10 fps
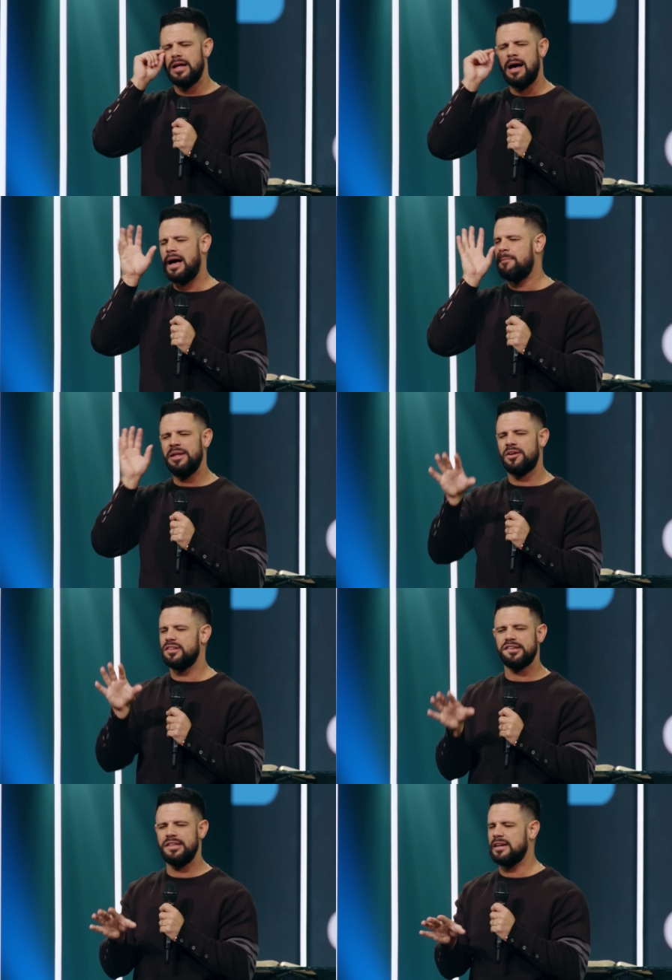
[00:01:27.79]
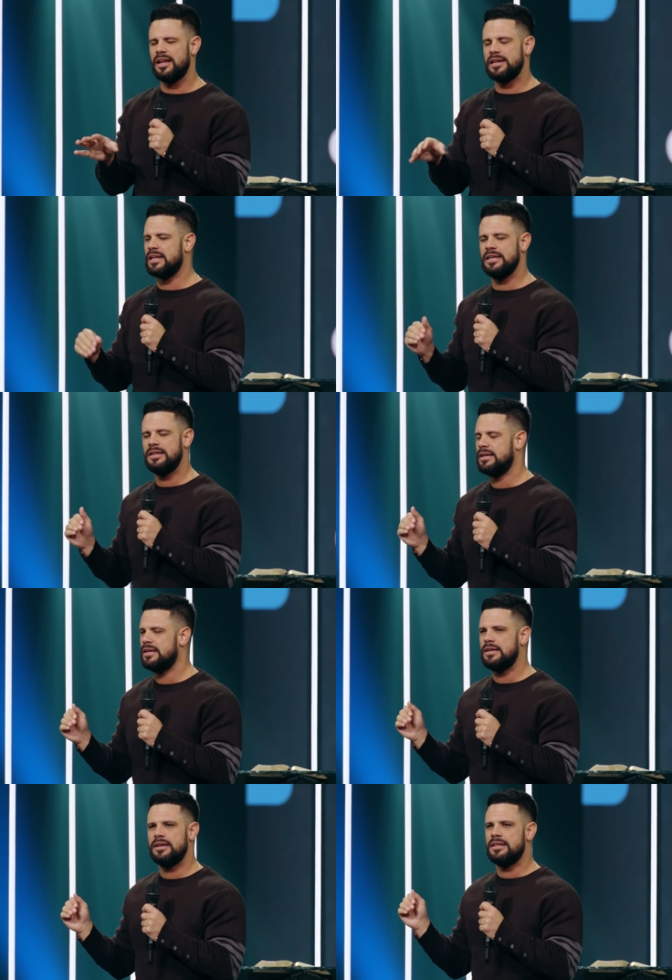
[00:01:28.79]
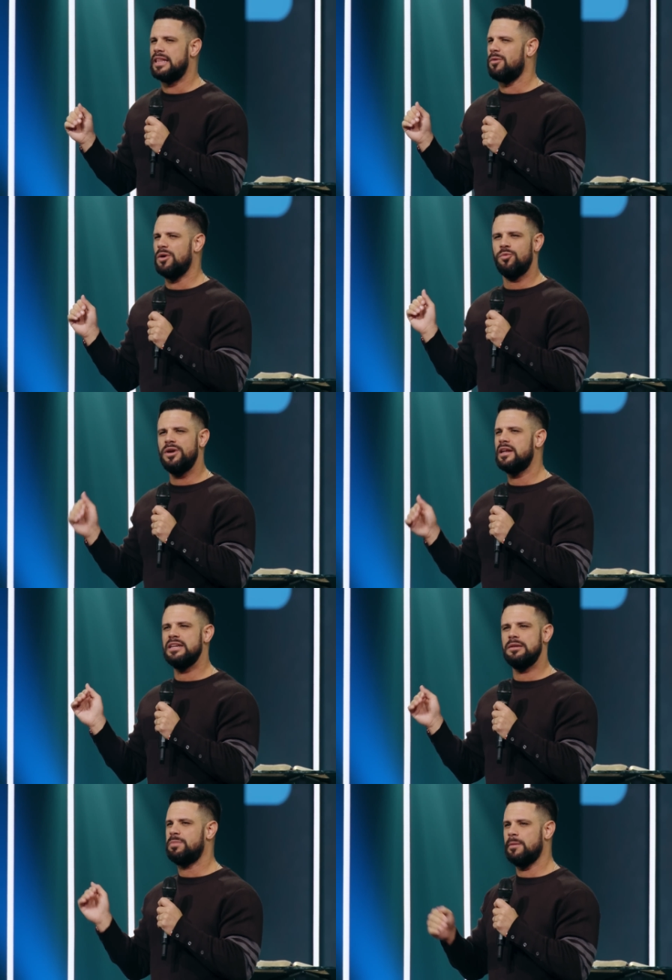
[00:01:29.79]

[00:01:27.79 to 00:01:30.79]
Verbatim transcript: I, I've been on this thing lately that we really need